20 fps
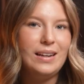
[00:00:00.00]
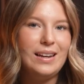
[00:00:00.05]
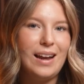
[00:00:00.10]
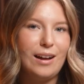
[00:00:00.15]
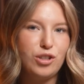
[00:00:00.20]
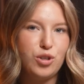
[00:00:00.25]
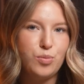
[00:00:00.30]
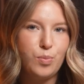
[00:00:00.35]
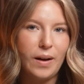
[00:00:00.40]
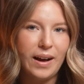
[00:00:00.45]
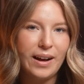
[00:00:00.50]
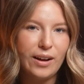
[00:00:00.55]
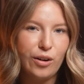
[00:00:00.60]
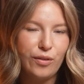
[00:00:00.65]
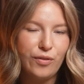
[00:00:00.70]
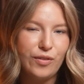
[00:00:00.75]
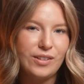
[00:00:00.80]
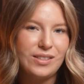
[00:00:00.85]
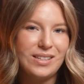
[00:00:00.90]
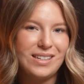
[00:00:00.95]
Now, Dubai
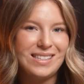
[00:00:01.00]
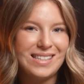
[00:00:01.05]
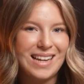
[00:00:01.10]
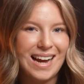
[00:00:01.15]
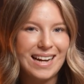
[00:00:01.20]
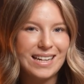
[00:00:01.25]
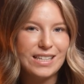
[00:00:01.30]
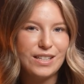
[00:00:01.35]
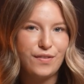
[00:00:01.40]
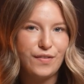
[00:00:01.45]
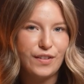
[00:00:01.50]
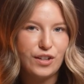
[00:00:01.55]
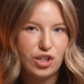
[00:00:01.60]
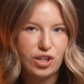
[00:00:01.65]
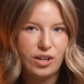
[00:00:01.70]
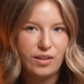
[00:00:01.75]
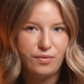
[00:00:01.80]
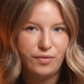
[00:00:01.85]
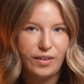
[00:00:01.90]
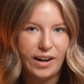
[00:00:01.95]
offers a
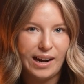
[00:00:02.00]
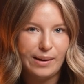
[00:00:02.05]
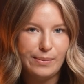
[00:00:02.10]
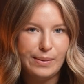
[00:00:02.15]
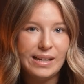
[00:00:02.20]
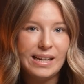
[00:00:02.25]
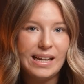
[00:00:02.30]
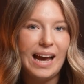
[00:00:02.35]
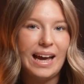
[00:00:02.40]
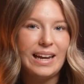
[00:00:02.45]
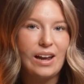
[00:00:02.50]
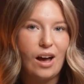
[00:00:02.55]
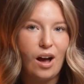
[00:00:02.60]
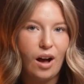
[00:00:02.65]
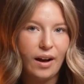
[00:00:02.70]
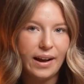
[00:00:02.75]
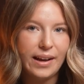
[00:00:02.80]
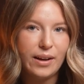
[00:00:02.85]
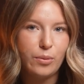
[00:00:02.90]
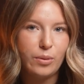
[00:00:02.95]
tax-efficient environment and a
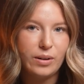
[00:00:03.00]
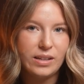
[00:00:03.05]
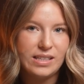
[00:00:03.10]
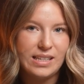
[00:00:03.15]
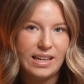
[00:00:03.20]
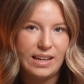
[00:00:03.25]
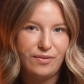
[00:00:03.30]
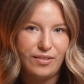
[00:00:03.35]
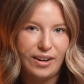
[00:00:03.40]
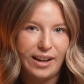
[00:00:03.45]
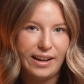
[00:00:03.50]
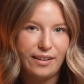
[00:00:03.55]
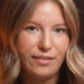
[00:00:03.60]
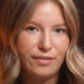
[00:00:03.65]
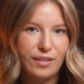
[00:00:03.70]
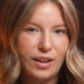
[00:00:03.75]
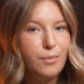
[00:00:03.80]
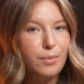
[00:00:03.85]
high quality of life,